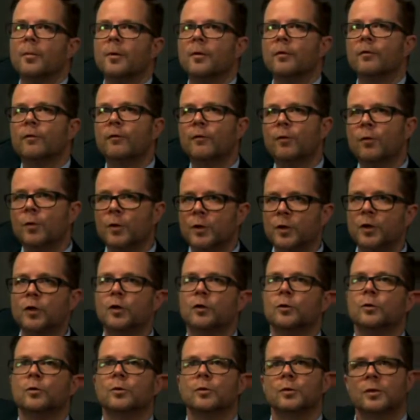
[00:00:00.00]
for
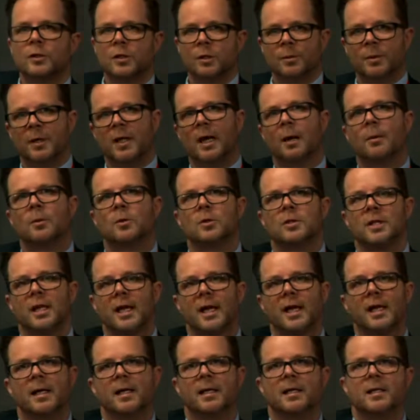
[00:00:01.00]
you to be able to
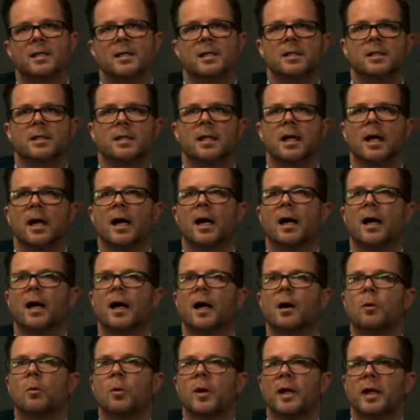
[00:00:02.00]
edit
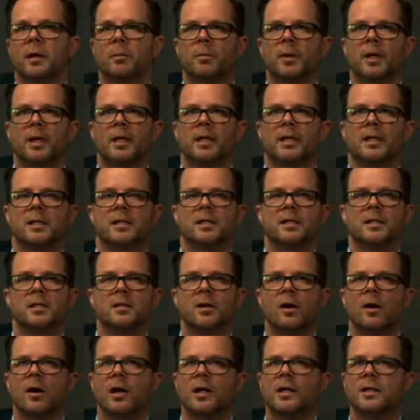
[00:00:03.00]
a Wikipedia
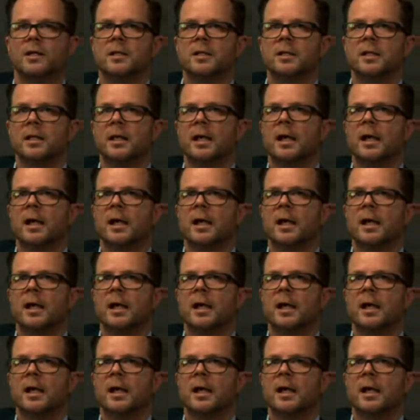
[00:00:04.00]
site.